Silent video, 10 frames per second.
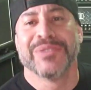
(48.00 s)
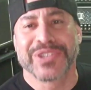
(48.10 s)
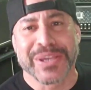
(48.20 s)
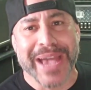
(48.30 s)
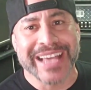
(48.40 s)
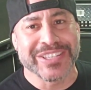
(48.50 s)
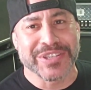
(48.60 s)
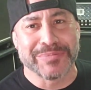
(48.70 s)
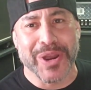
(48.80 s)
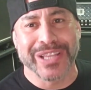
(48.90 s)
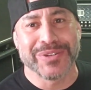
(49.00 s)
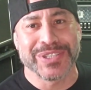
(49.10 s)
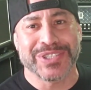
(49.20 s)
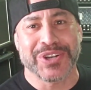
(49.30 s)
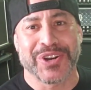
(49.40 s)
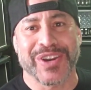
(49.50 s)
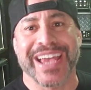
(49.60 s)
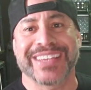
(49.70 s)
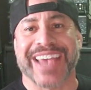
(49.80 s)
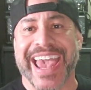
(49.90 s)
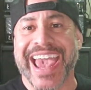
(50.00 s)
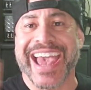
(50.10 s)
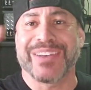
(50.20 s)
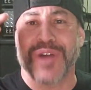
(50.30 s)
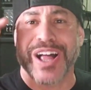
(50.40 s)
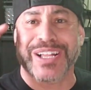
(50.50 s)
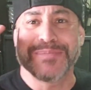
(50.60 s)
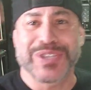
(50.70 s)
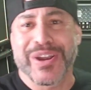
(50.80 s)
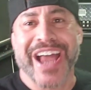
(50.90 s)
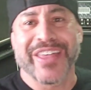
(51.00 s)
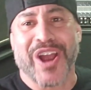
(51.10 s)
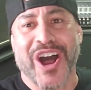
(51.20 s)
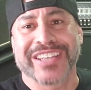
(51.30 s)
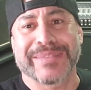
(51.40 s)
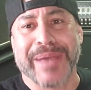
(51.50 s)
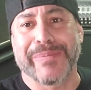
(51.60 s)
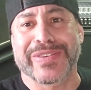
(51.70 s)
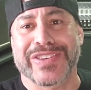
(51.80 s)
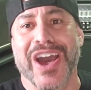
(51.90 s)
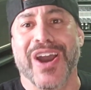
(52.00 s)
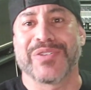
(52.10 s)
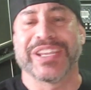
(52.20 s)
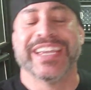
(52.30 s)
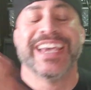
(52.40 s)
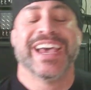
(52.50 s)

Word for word: What's up, guys? It's your boy Louis Torres, and welcome to another awesome episode.